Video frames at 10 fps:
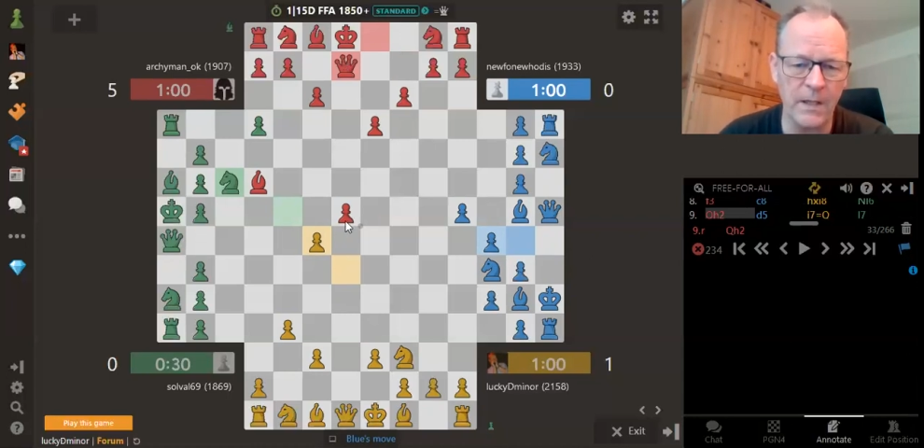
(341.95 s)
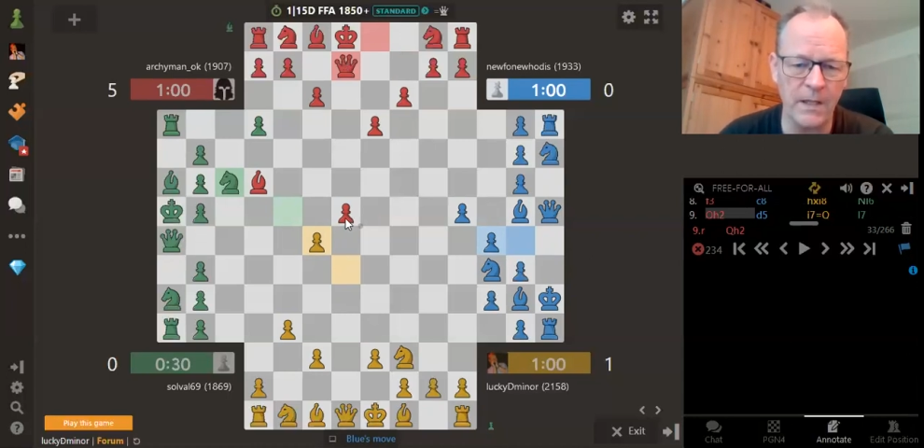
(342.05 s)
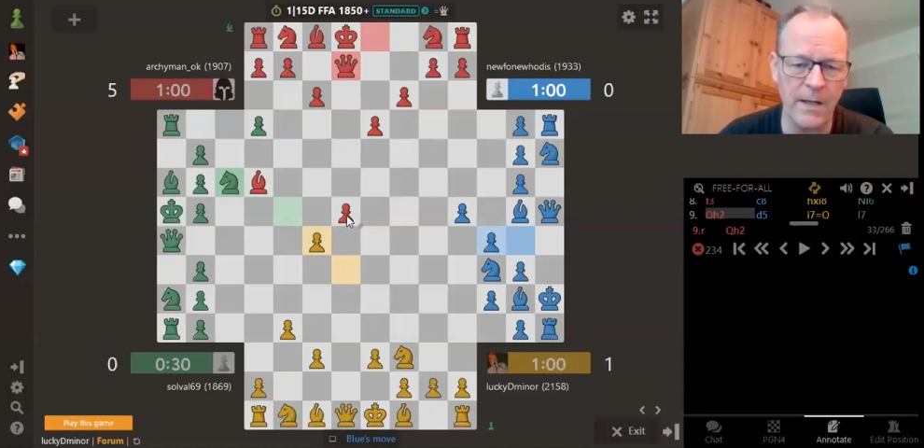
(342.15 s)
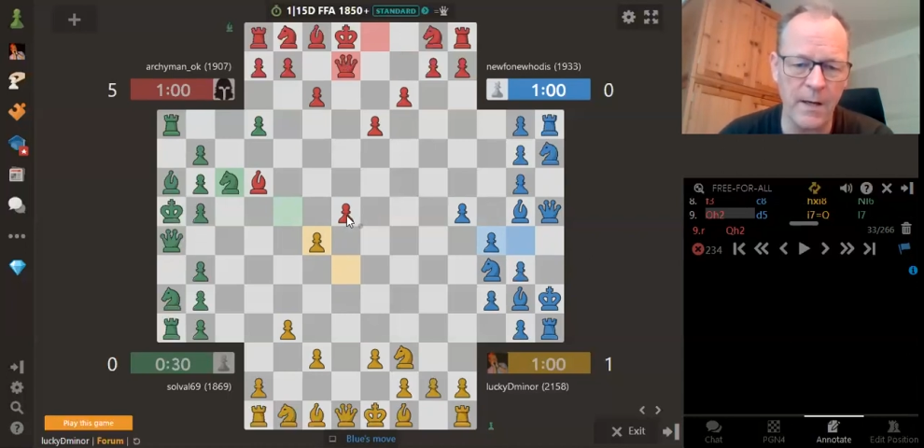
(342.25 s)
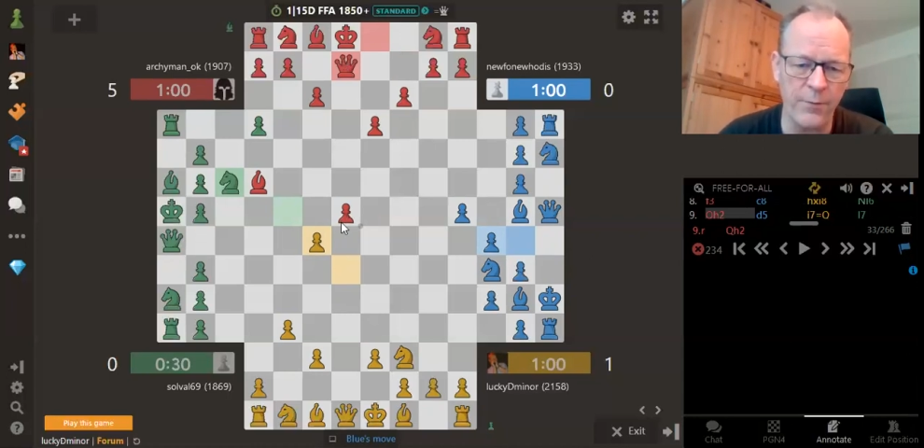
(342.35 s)

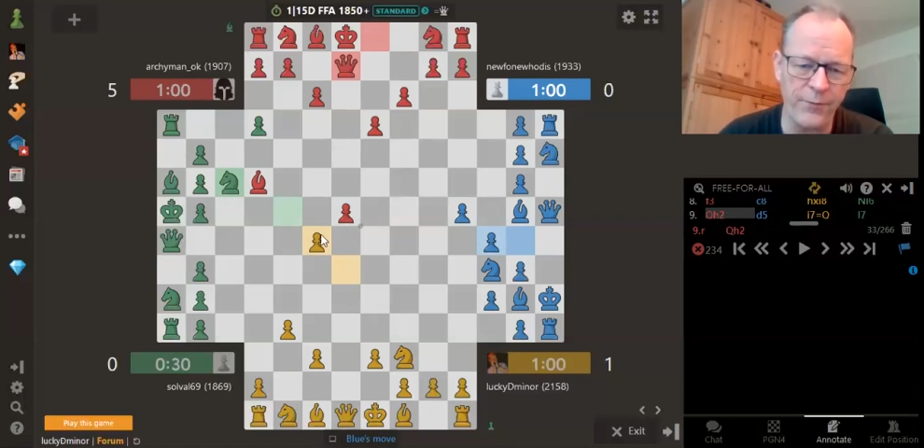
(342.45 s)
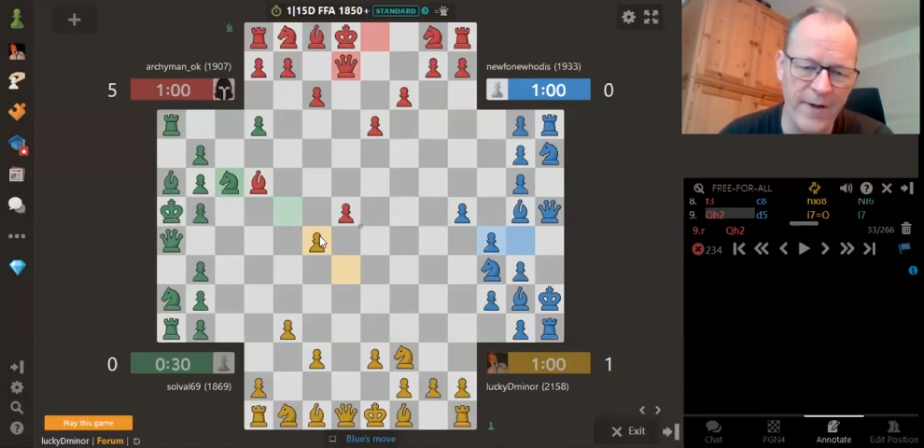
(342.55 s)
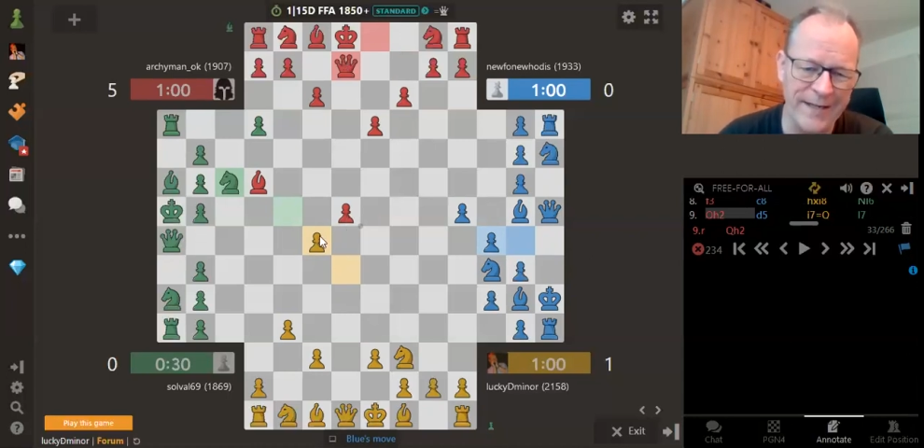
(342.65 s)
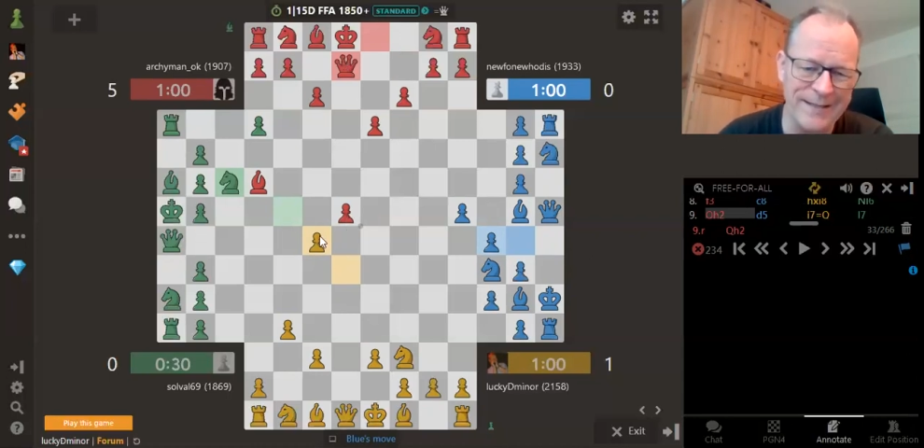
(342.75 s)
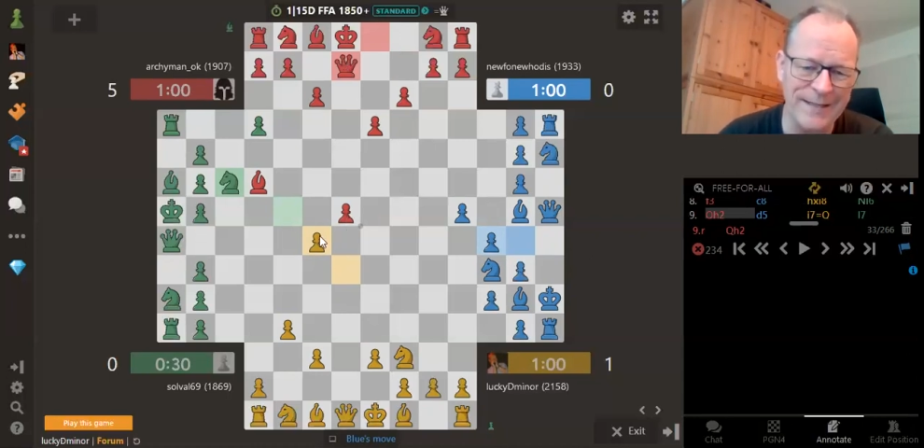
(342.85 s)
and now
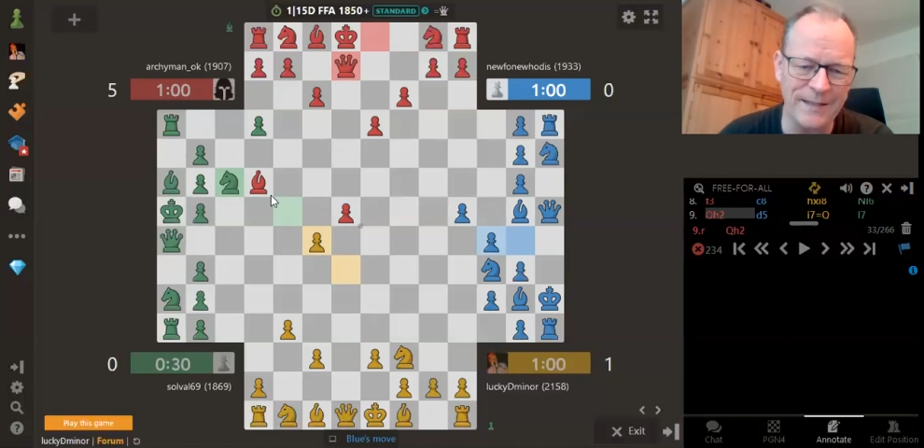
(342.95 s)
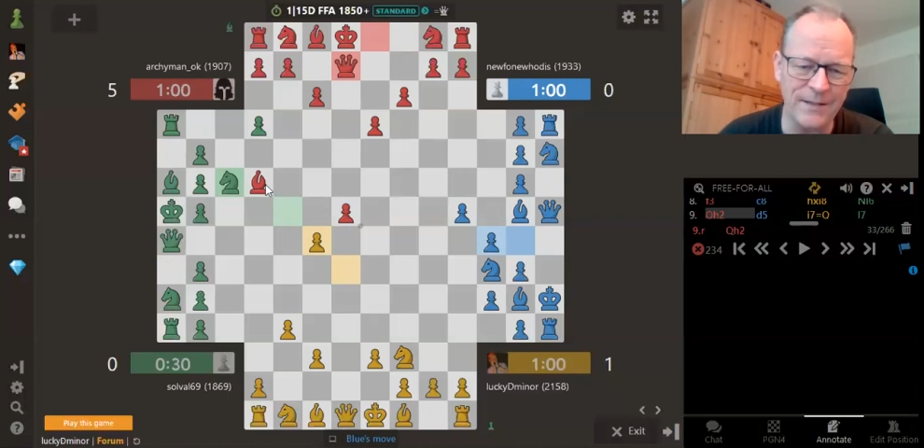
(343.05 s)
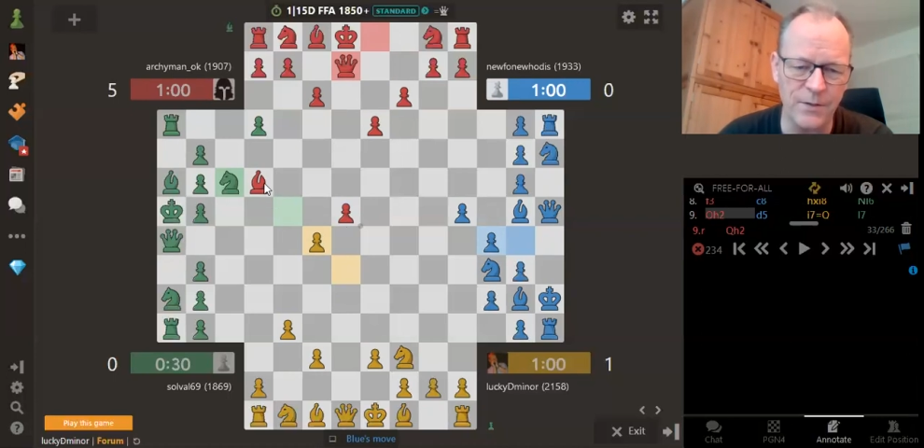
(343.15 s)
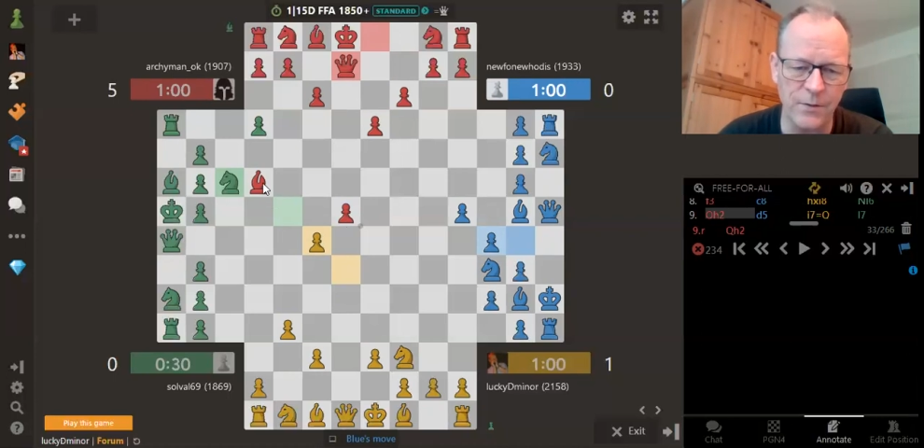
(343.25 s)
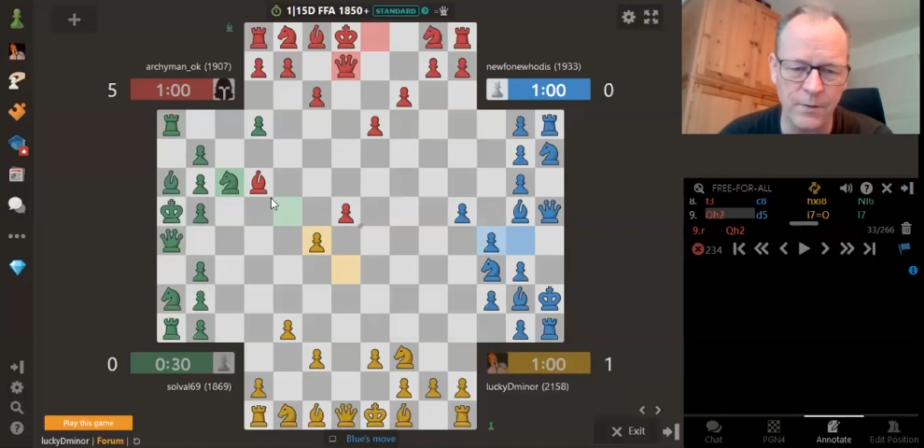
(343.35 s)
threatening
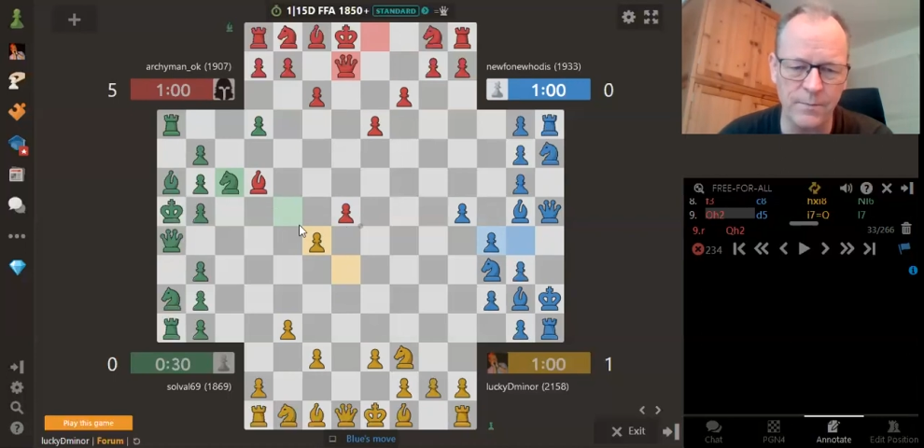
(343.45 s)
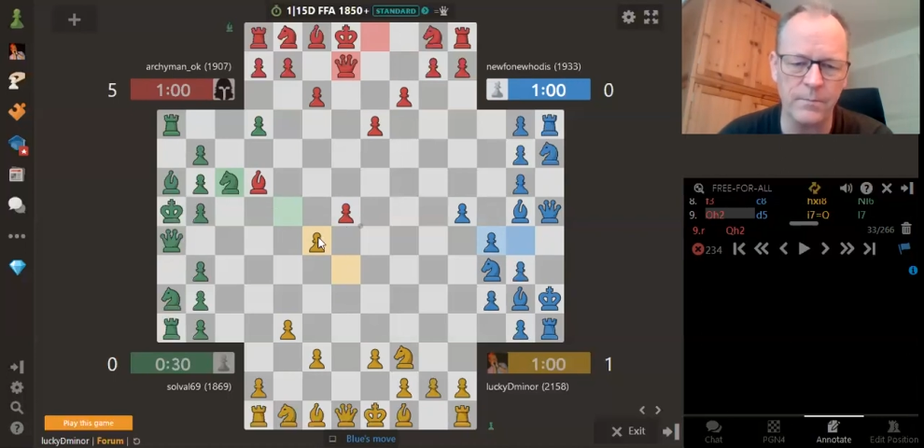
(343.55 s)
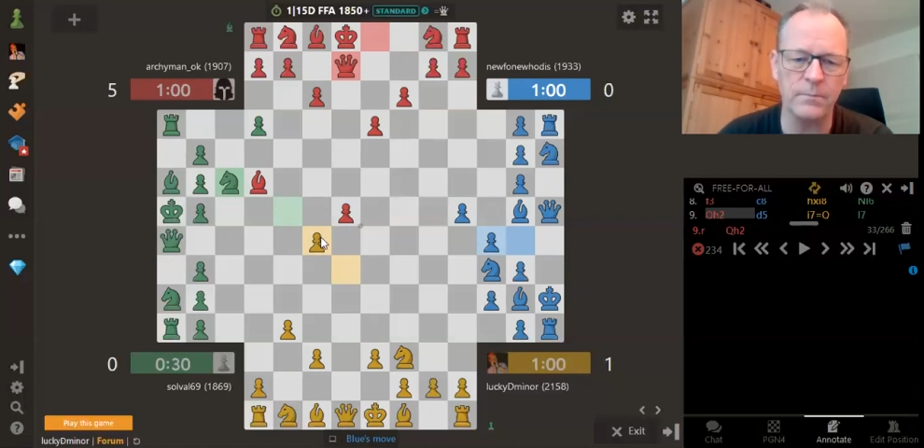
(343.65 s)
to